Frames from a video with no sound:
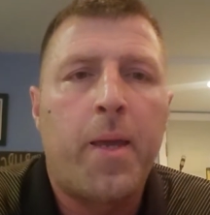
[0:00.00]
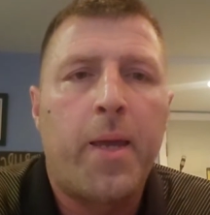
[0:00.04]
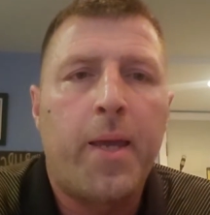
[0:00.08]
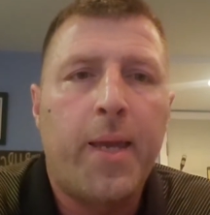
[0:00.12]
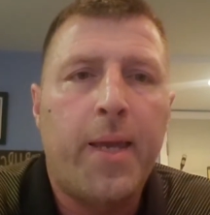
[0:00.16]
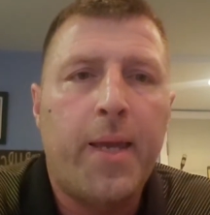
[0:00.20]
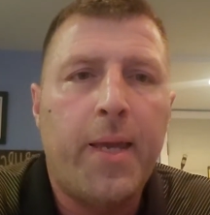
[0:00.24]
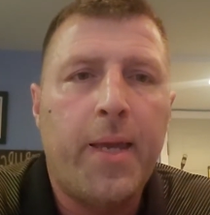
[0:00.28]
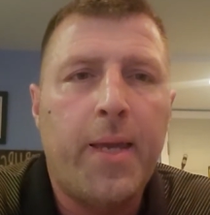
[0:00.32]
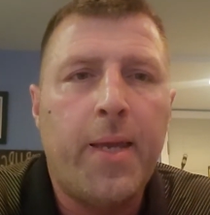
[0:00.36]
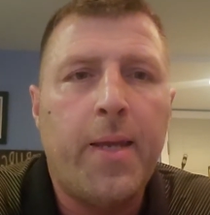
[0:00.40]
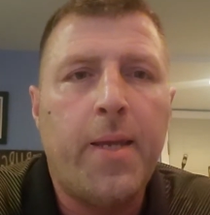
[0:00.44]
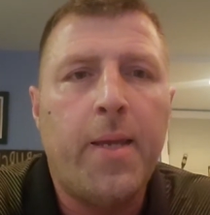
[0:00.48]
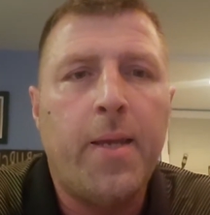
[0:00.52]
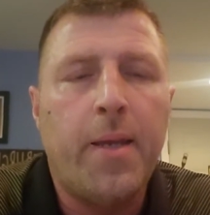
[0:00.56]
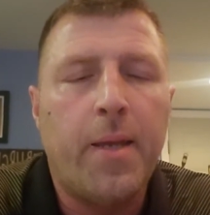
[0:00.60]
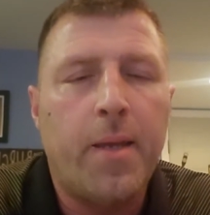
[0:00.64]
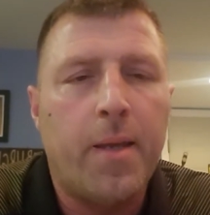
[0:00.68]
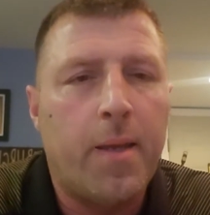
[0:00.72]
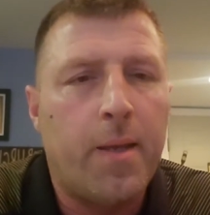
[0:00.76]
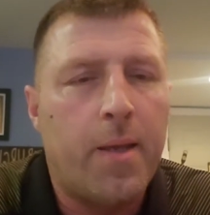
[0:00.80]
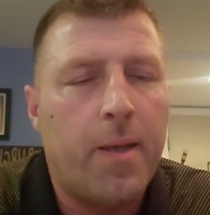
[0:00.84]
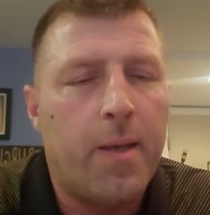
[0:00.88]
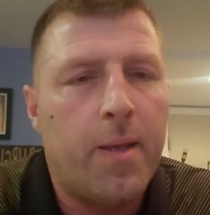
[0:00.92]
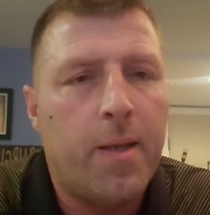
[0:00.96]
He
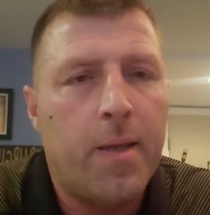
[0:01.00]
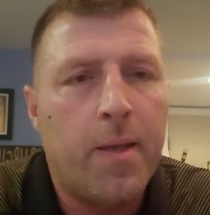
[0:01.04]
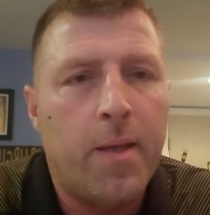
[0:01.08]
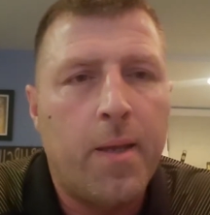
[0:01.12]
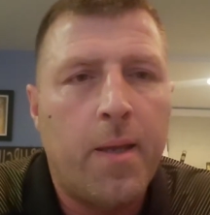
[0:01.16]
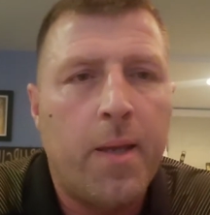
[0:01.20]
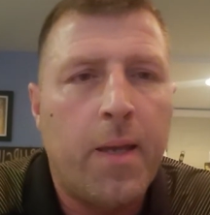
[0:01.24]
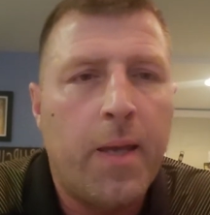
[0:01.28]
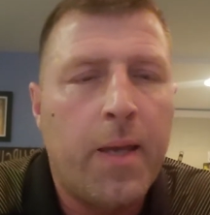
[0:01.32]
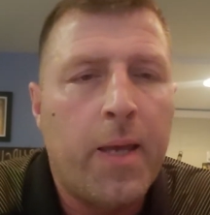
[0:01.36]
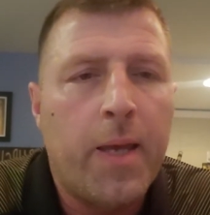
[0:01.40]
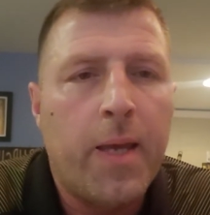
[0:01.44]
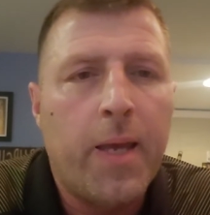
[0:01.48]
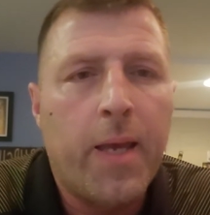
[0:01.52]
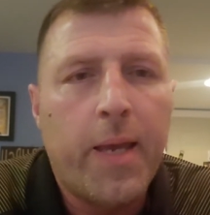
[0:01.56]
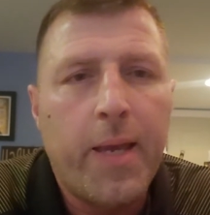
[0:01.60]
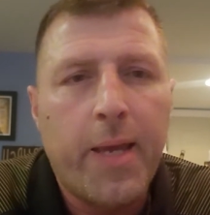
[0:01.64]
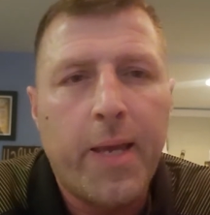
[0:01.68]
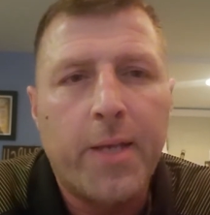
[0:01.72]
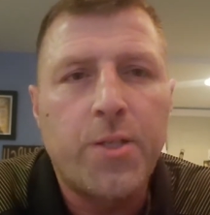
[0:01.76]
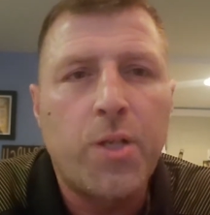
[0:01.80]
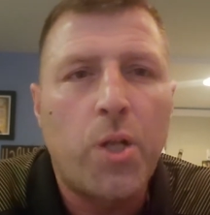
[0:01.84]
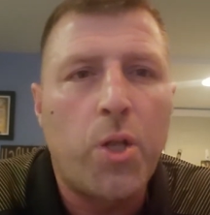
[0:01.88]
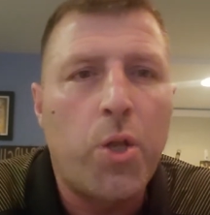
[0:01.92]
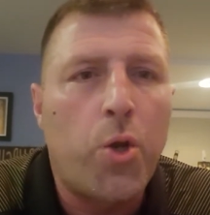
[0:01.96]

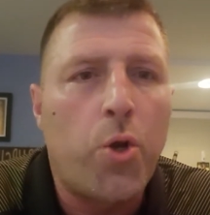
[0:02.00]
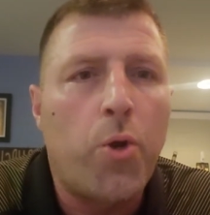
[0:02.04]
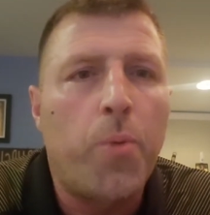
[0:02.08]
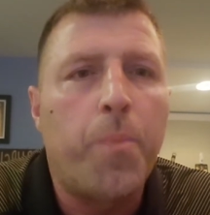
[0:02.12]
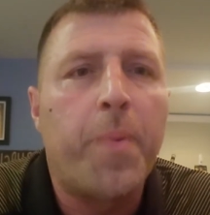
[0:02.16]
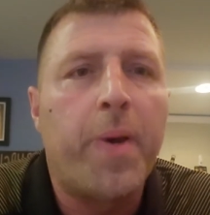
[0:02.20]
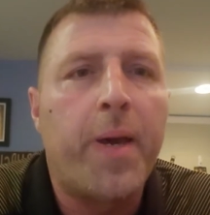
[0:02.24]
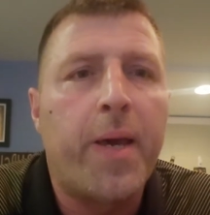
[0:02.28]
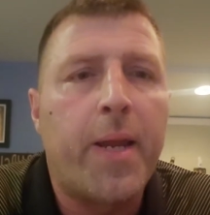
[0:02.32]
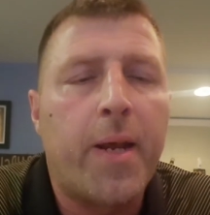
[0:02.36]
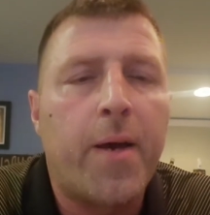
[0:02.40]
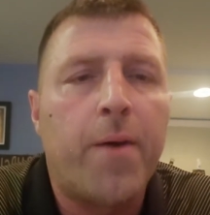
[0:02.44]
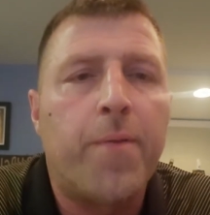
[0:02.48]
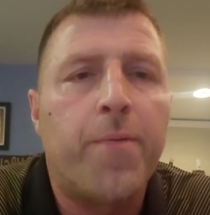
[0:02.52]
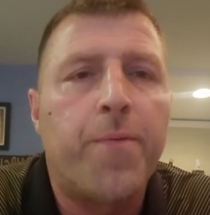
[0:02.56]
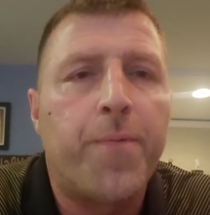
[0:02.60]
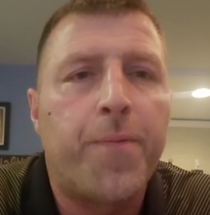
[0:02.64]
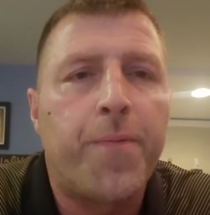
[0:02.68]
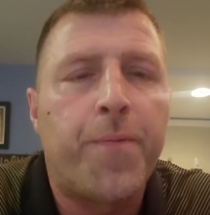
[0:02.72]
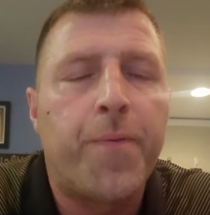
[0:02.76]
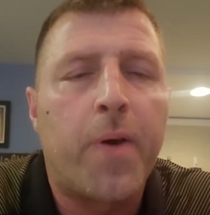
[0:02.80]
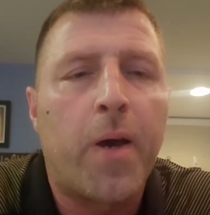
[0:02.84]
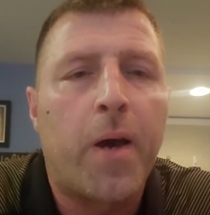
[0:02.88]
has a little bit of,